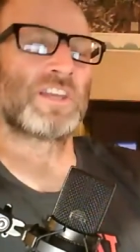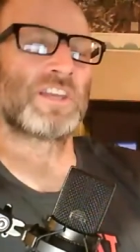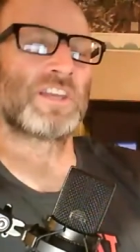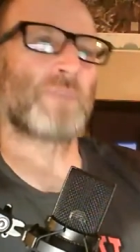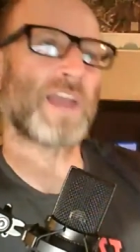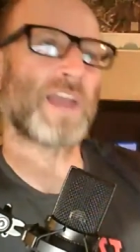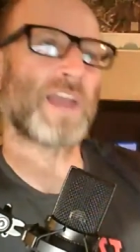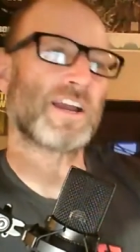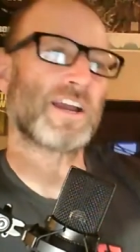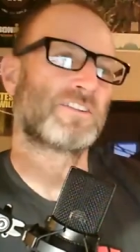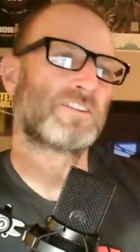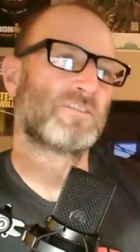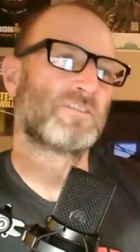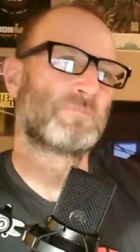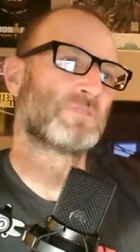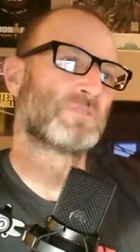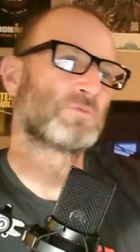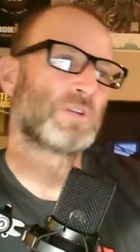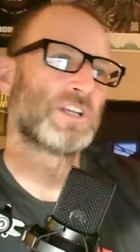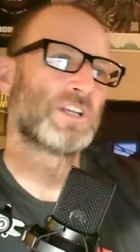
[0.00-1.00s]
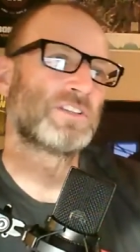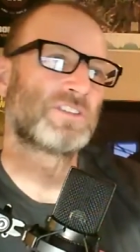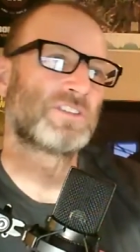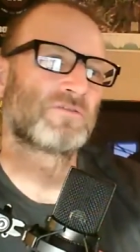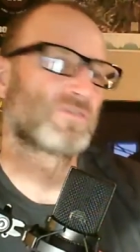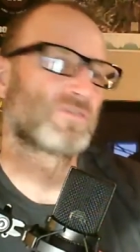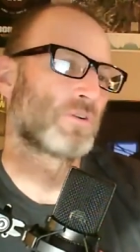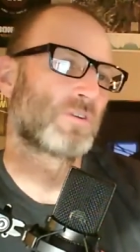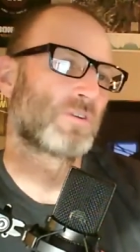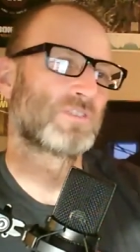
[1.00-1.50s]
back? You've been racing
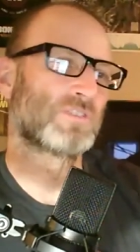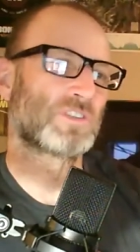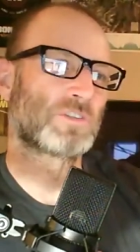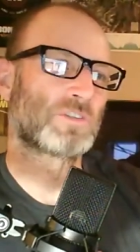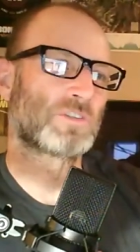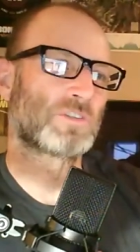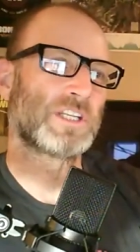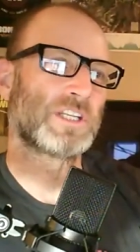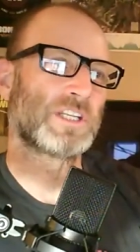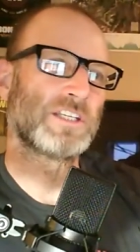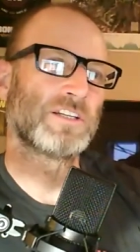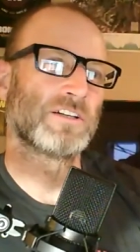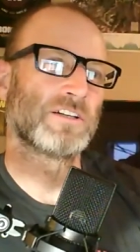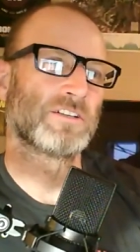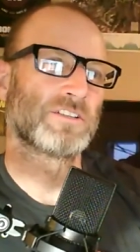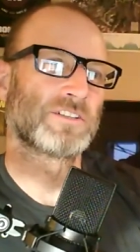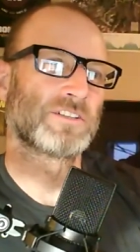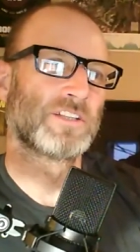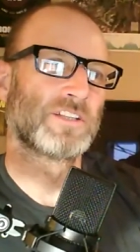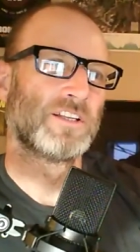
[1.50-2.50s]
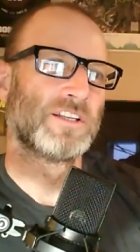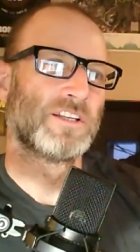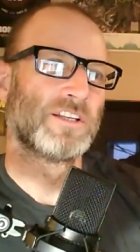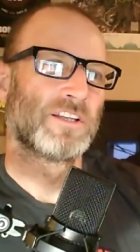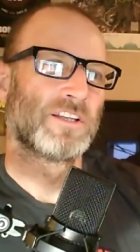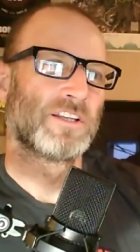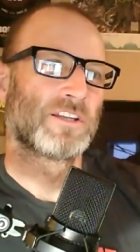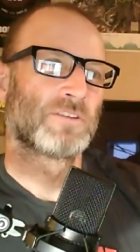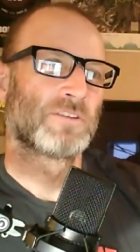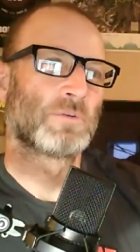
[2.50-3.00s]
for over 20 years.
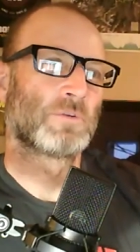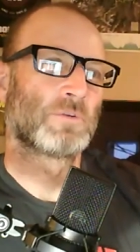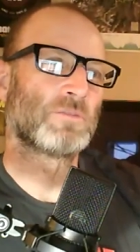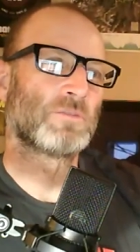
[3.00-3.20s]
What do